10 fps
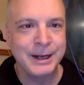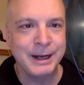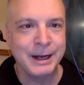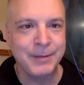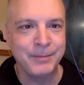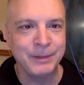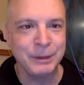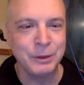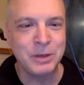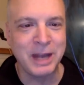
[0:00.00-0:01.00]
um,
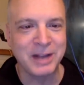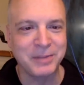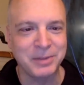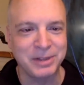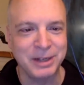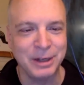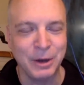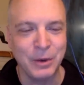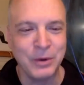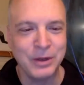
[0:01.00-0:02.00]
Luke
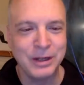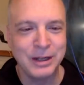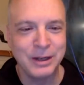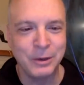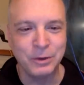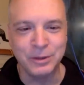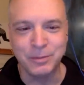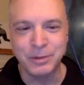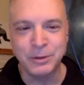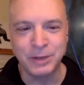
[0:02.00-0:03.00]
Esposito, who's
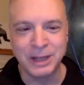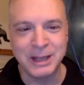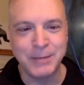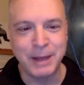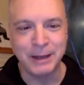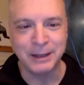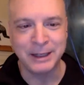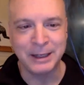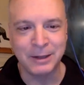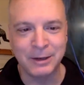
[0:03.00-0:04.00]
a who's a key
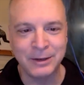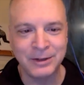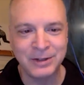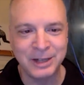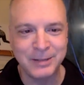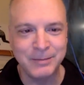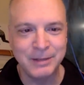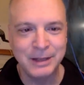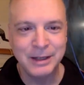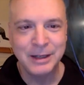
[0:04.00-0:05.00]
penalty killer on this team.
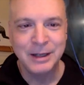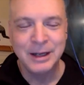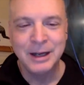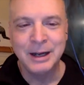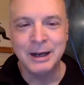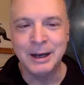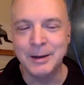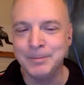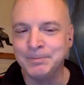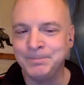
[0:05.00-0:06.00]
Yeah.
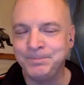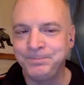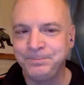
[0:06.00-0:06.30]
Um,